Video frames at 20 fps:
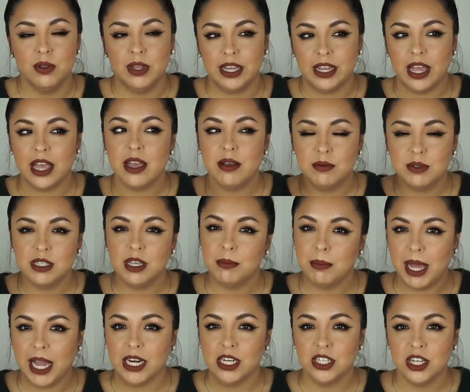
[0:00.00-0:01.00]
Like, I have some
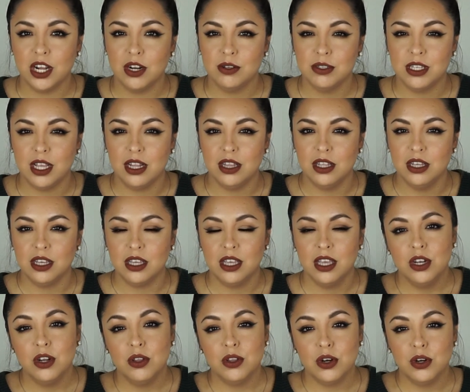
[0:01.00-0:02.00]
eyeshadows that look,
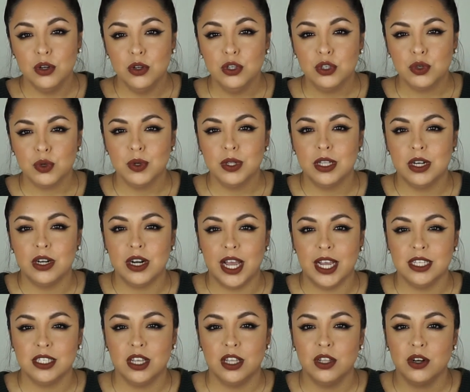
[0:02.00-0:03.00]
you know, they're neutral and they're
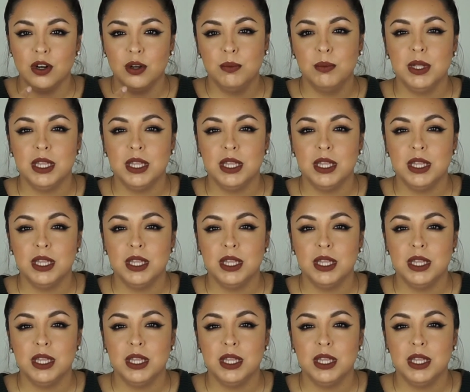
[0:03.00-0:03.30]
nice on their own,